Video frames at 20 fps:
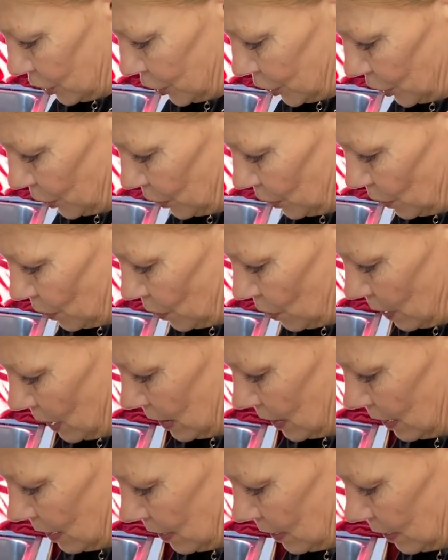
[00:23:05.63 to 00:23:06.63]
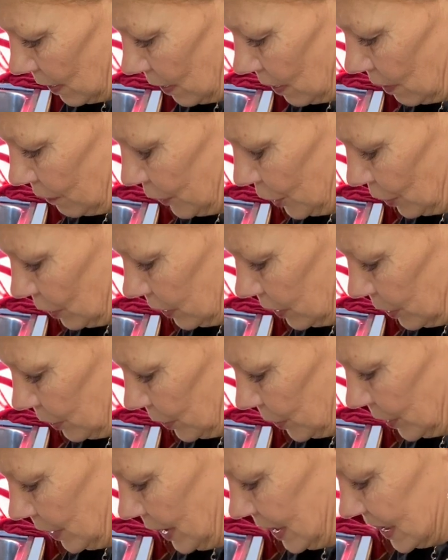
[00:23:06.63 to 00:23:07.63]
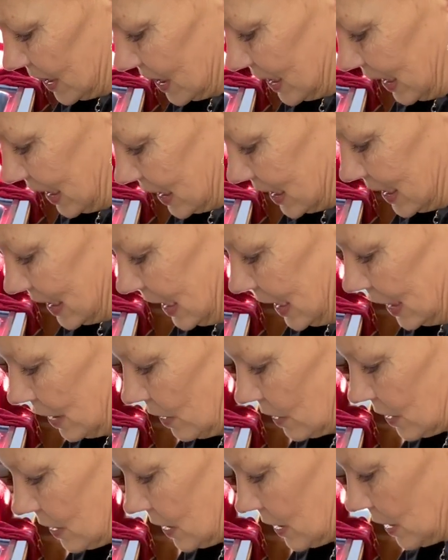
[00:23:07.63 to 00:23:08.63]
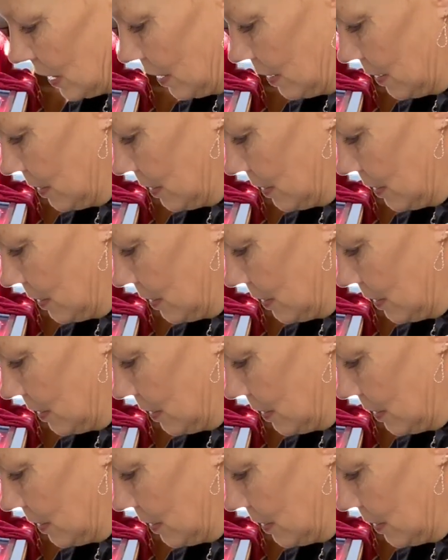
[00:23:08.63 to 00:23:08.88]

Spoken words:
2 of your little 16ths